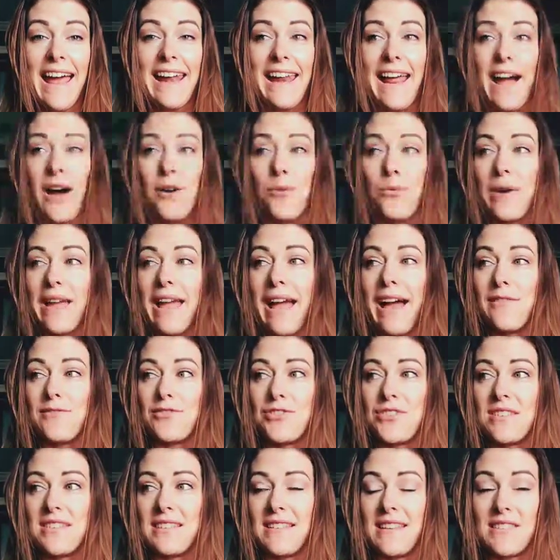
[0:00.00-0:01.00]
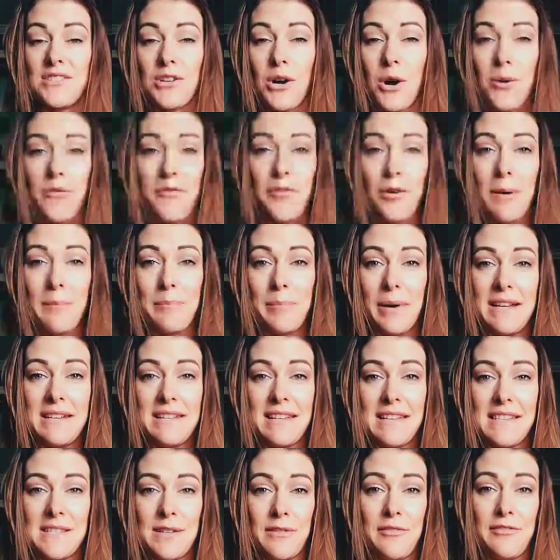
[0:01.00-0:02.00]
and how we have just this
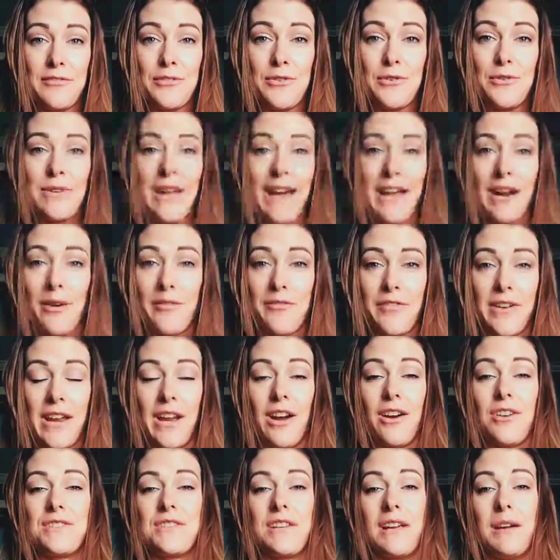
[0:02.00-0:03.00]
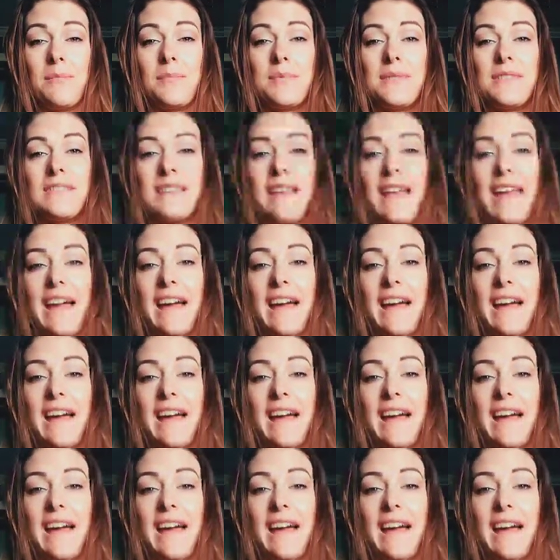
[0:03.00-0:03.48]
overabundance of food at our fingertips.